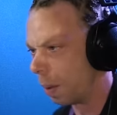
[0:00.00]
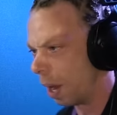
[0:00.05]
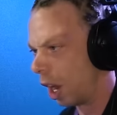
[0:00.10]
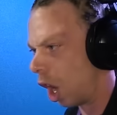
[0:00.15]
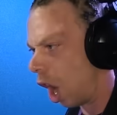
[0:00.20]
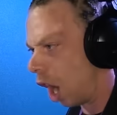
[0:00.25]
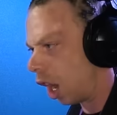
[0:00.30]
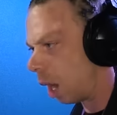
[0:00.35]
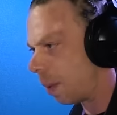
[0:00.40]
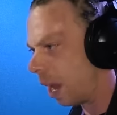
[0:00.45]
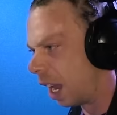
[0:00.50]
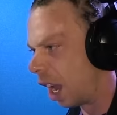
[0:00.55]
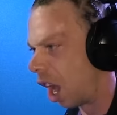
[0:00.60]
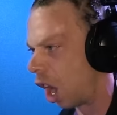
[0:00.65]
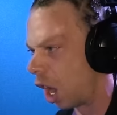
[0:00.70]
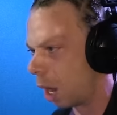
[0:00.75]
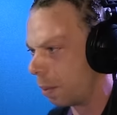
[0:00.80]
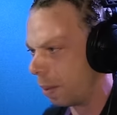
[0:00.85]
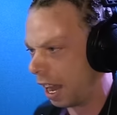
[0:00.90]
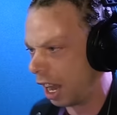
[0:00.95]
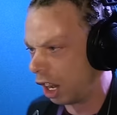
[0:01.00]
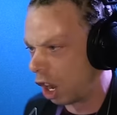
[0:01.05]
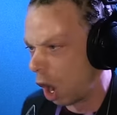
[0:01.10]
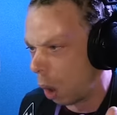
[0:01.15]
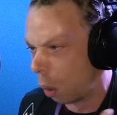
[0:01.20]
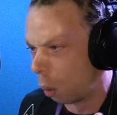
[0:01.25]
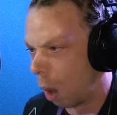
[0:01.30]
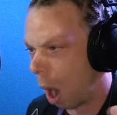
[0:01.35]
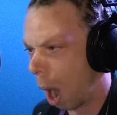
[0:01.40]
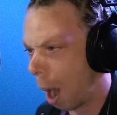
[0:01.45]
what did that do for
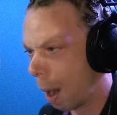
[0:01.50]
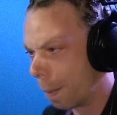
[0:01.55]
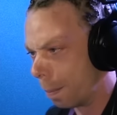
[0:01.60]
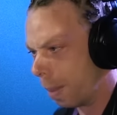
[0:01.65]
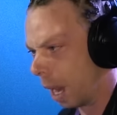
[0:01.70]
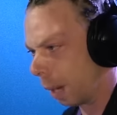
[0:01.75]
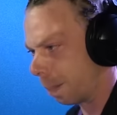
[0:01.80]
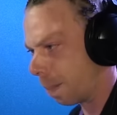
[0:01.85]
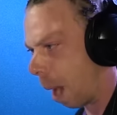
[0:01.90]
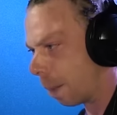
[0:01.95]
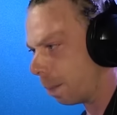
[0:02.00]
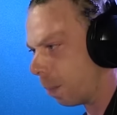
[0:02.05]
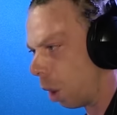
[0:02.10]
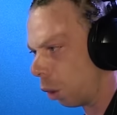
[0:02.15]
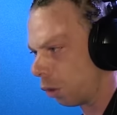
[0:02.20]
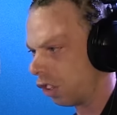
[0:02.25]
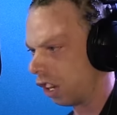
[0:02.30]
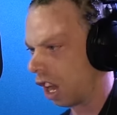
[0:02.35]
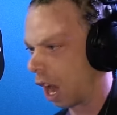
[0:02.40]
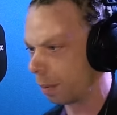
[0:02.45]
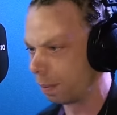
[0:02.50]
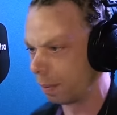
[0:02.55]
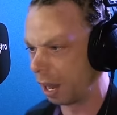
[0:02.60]
your confidence now? And do